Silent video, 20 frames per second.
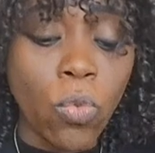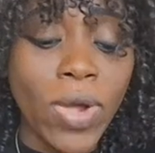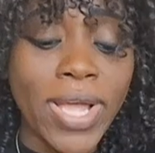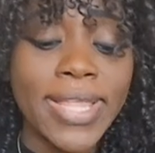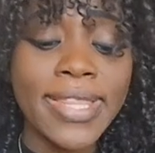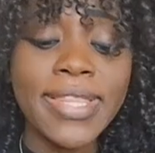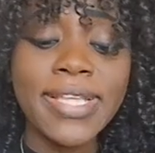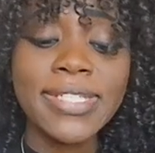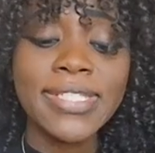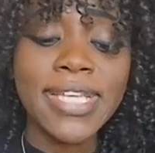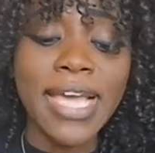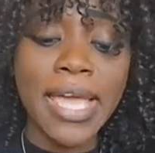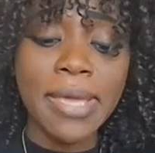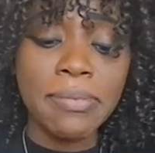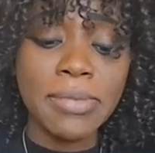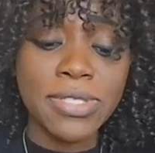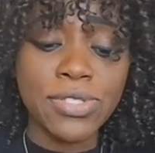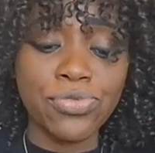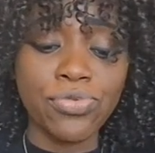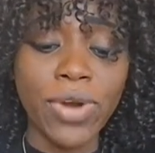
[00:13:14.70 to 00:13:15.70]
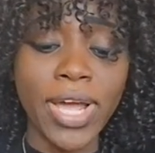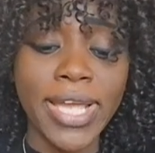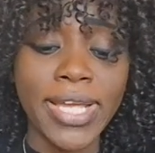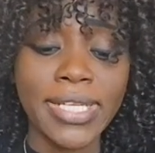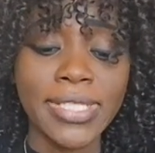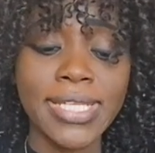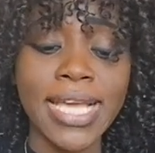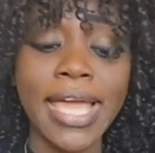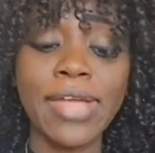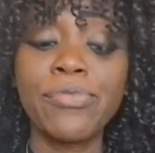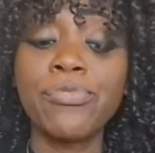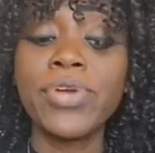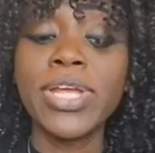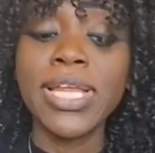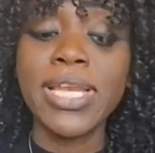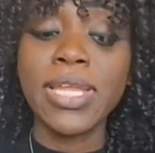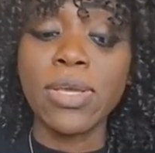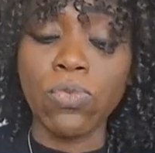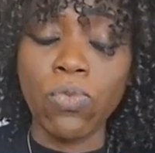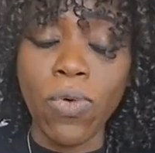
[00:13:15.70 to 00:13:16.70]
when the time is right, I
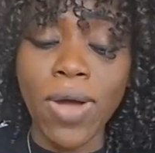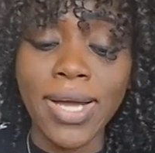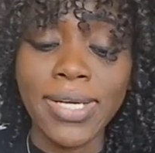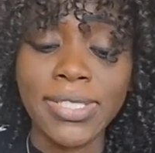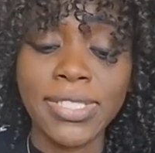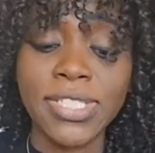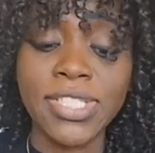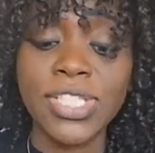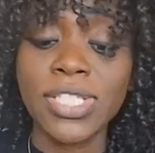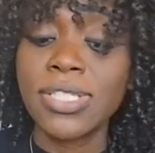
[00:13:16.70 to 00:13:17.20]
really want